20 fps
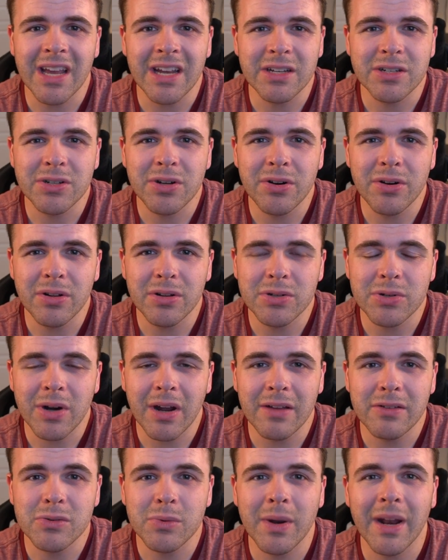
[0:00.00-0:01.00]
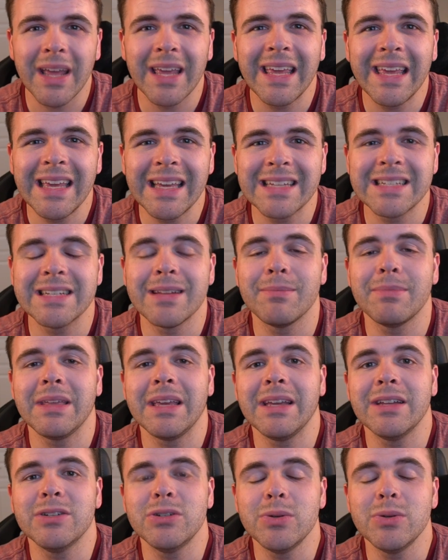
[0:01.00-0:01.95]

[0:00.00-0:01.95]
external drives when I can get something